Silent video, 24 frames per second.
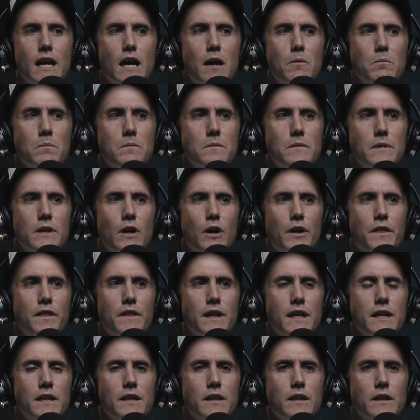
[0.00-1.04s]
I
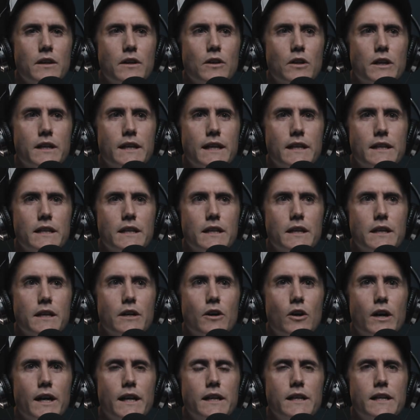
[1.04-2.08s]
think like
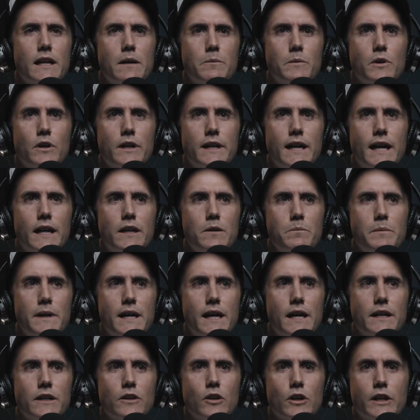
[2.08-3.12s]
I'd had
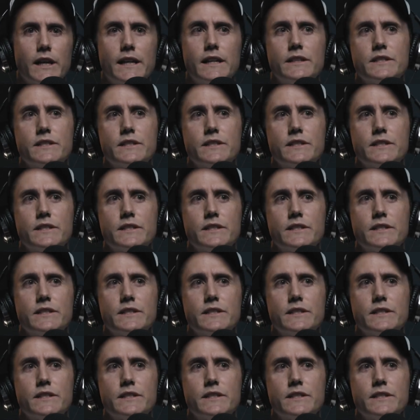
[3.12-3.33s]
about like,